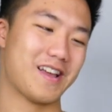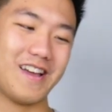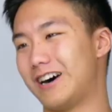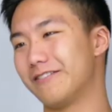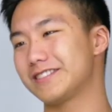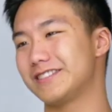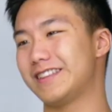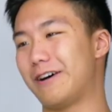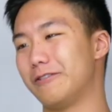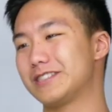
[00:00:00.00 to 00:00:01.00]
Obviously
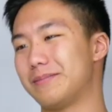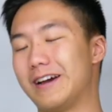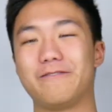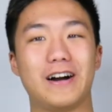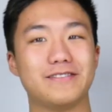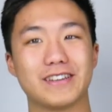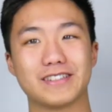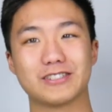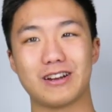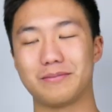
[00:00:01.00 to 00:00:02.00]
that was my
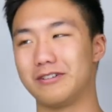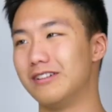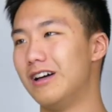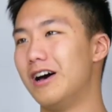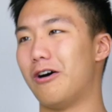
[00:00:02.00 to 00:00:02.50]
5-second scramble,